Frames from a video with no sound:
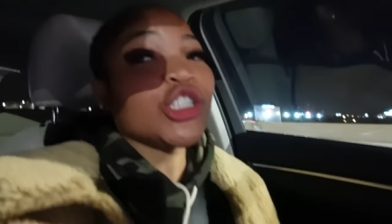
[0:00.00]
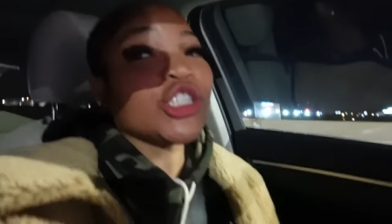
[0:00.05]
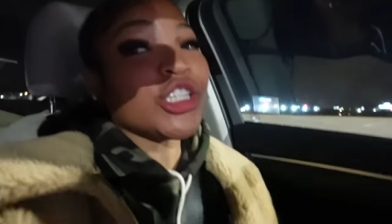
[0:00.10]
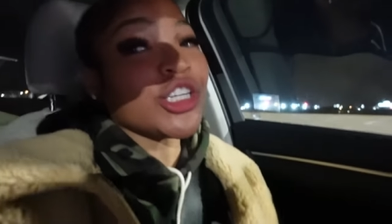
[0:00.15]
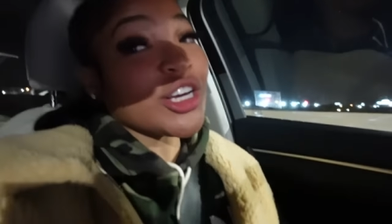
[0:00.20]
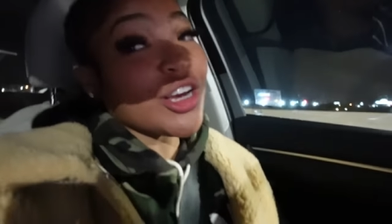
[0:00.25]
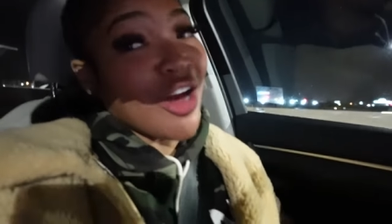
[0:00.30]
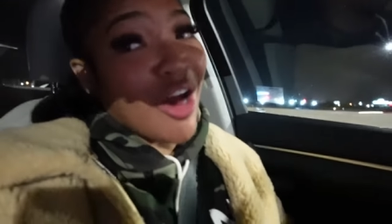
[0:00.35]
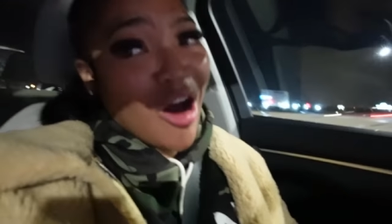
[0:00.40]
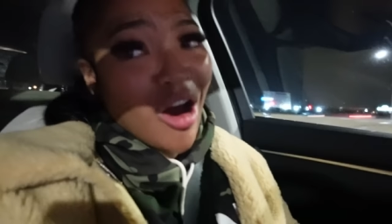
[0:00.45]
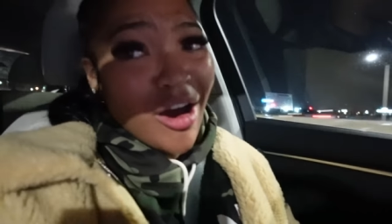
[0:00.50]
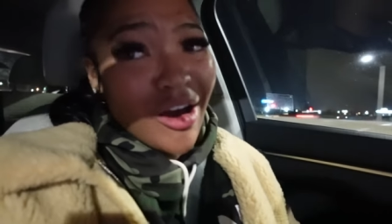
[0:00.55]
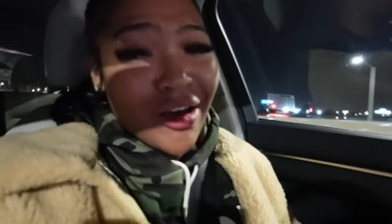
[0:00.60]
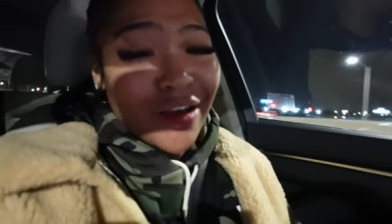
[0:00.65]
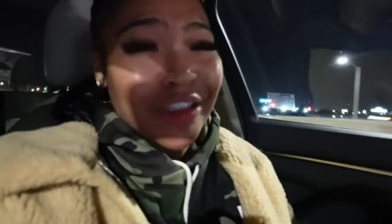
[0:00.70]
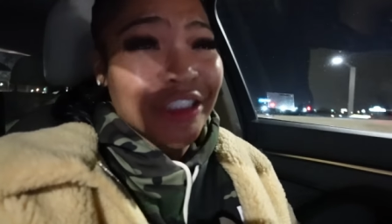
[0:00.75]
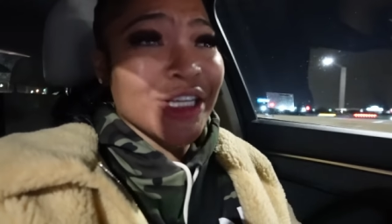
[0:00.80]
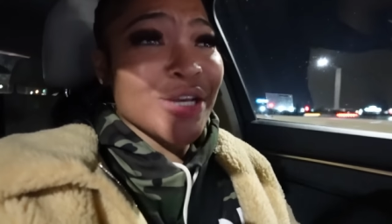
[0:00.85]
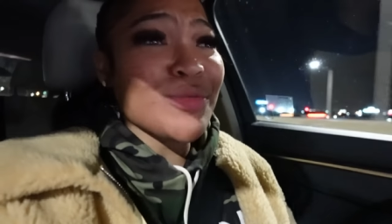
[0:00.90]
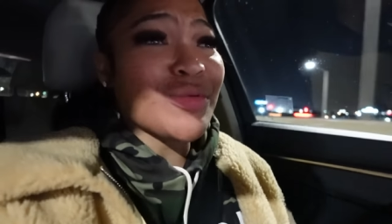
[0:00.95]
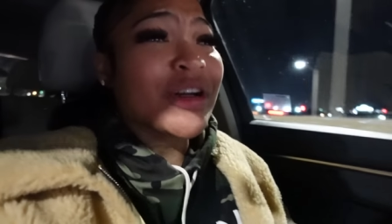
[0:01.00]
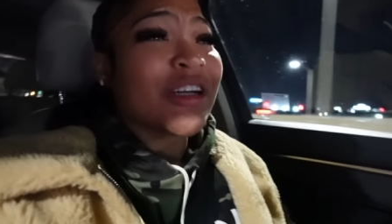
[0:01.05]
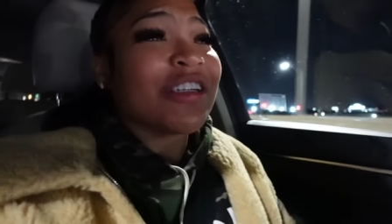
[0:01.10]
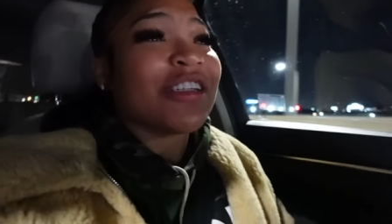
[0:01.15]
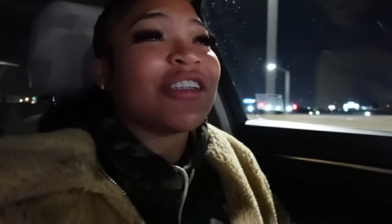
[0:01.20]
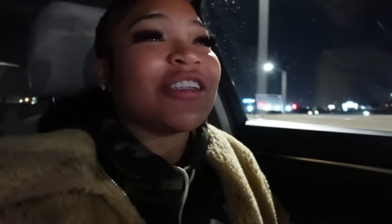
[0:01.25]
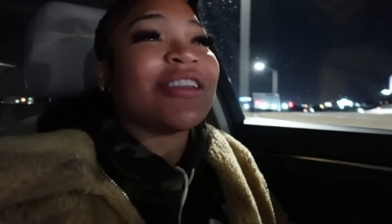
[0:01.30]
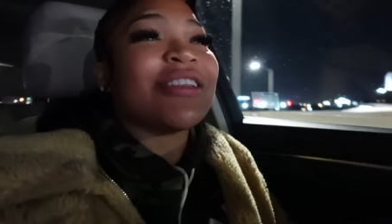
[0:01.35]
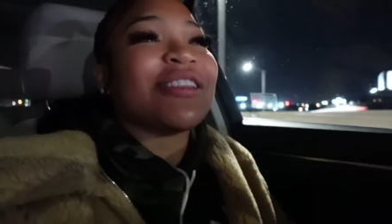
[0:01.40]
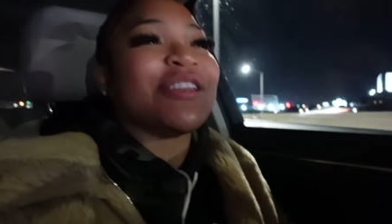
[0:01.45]
She, uh, she want
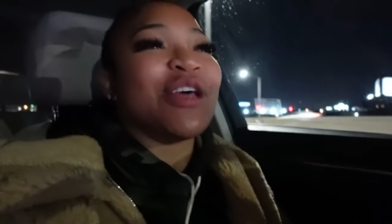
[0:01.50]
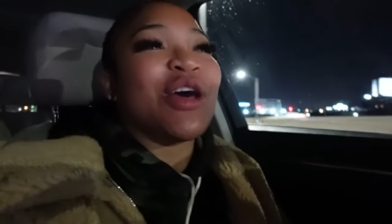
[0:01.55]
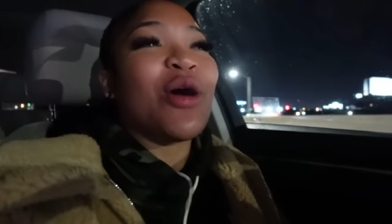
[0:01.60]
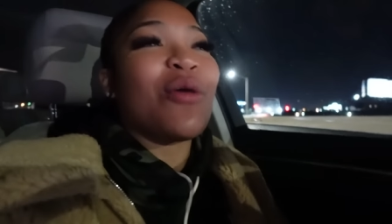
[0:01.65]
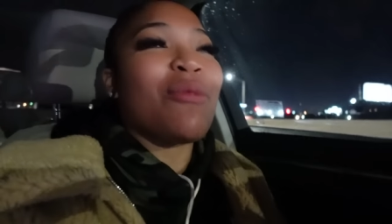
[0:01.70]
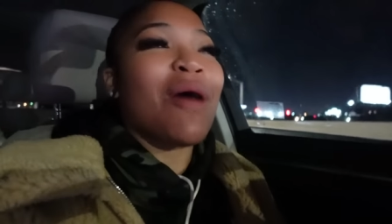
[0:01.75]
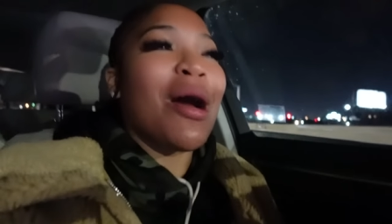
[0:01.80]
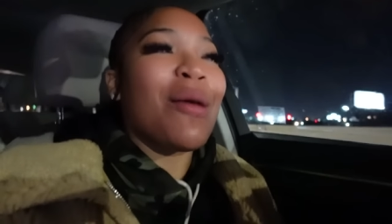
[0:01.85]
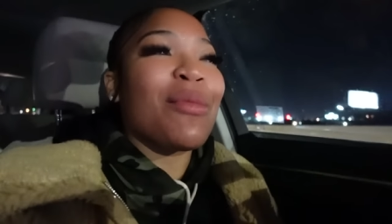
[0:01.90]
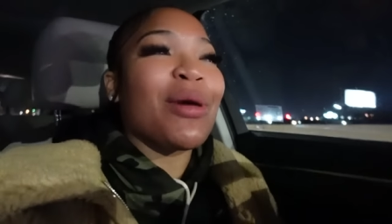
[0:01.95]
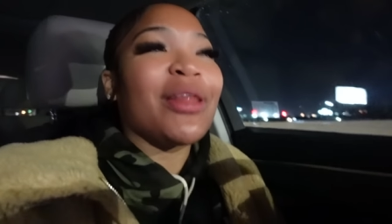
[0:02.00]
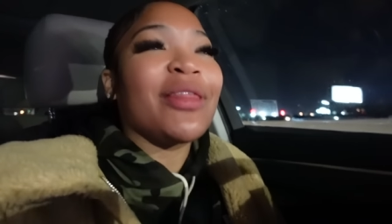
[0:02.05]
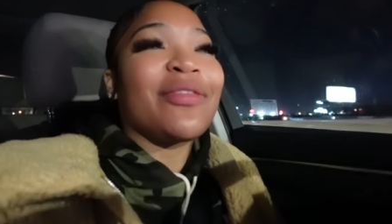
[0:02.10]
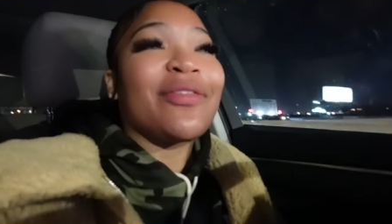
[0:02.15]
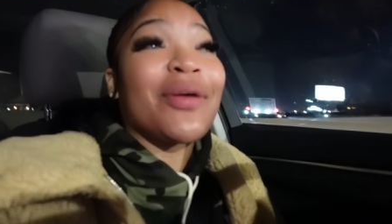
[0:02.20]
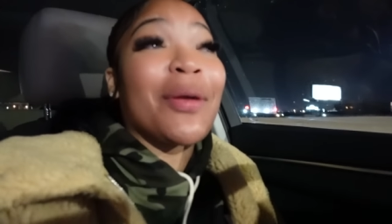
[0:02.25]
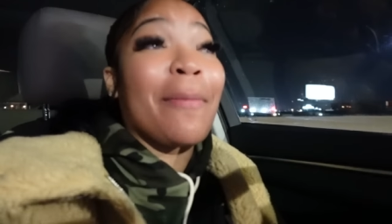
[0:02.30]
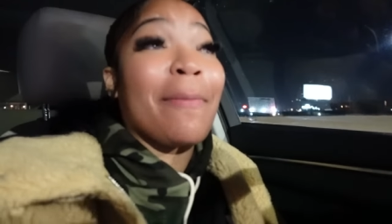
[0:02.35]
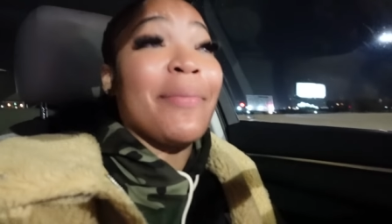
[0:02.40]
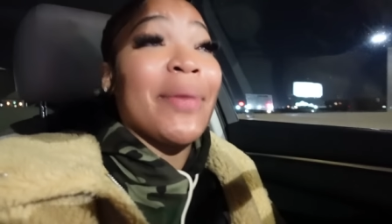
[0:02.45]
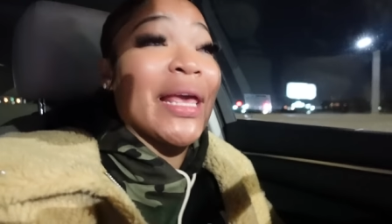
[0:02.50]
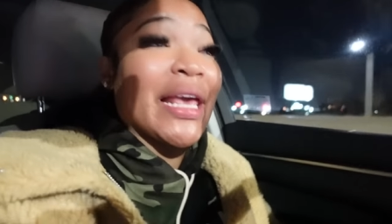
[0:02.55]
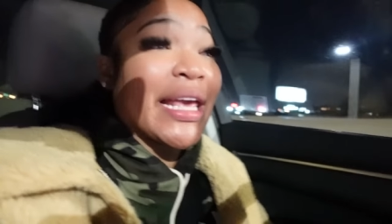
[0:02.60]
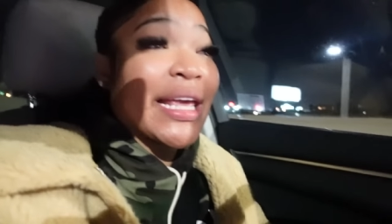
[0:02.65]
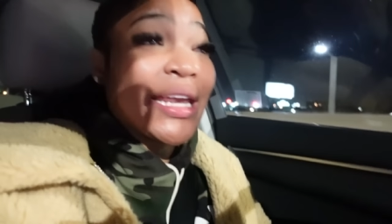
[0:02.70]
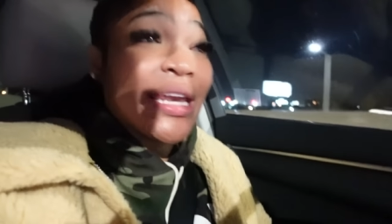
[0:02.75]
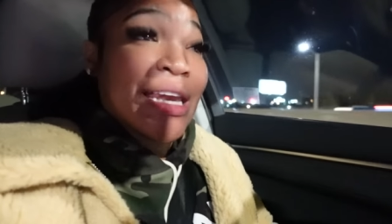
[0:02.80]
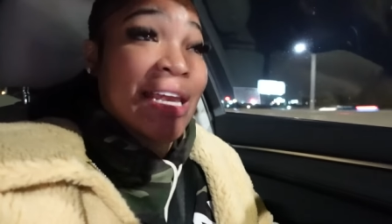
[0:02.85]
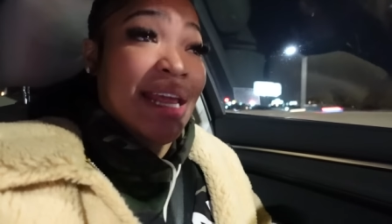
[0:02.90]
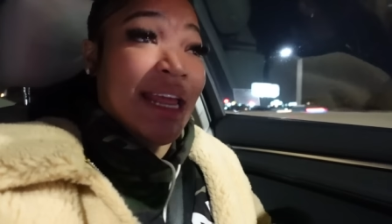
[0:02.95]
to just tell Mama,
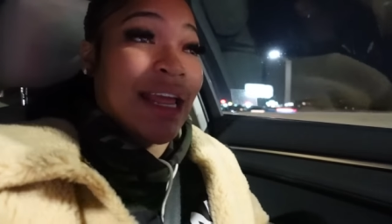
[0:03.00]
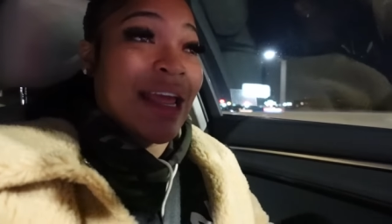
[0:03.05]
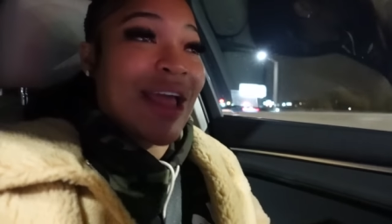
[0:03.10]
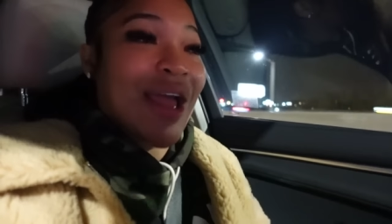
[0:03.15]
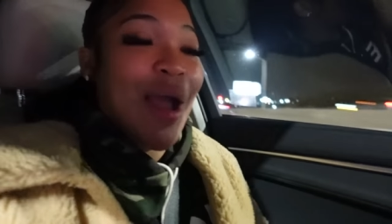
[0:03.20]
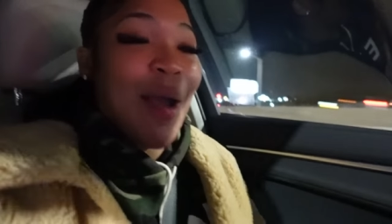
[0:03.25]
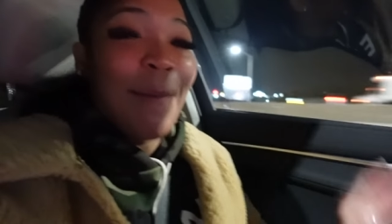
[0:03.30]
beat me.